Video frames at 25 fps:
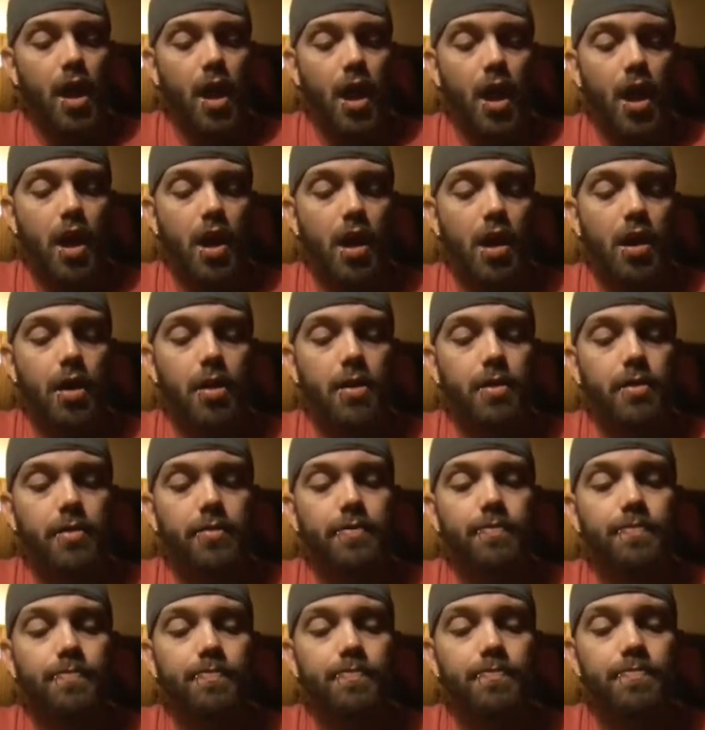
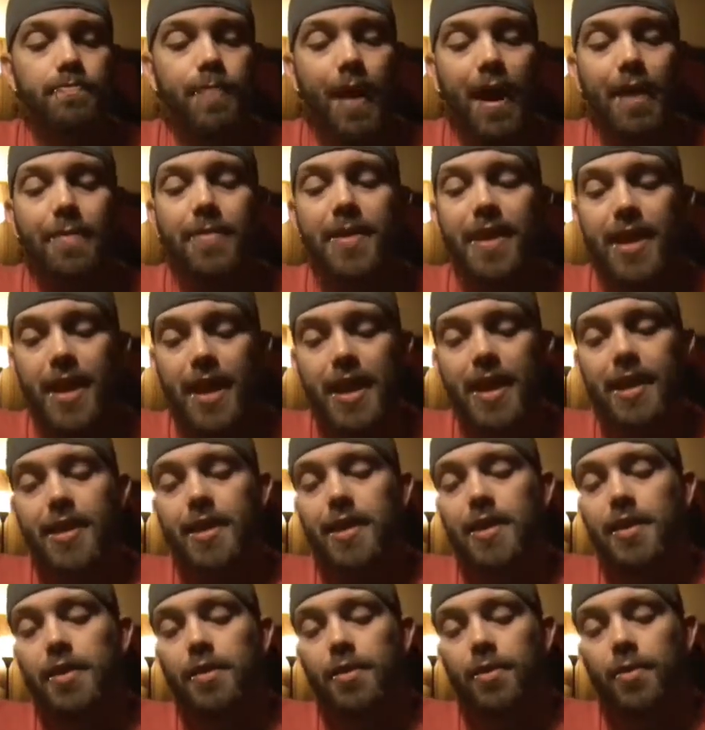Bobby
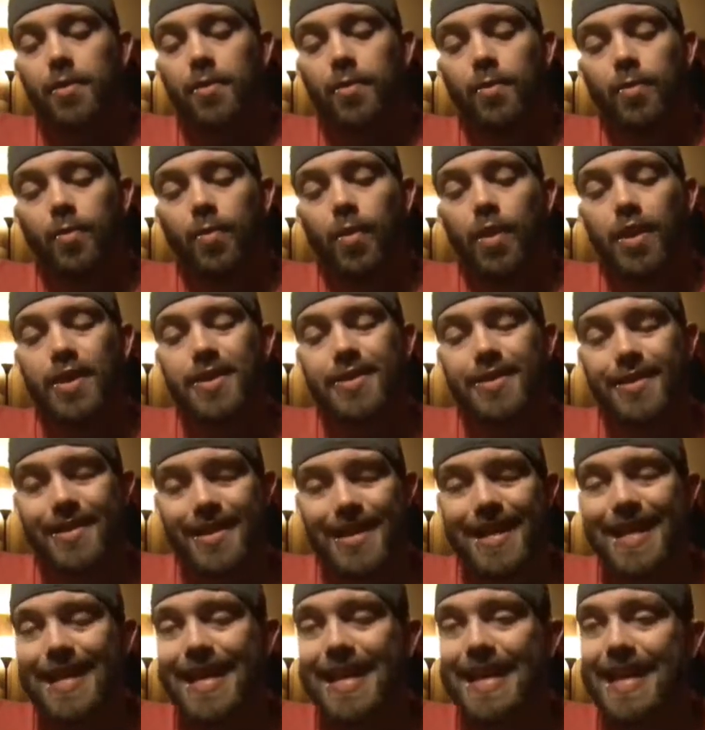Heenan was
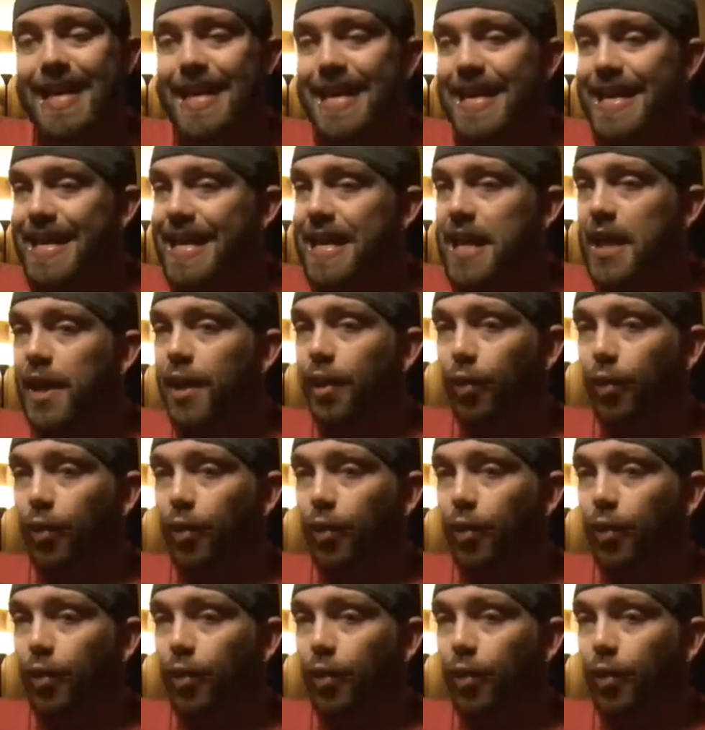the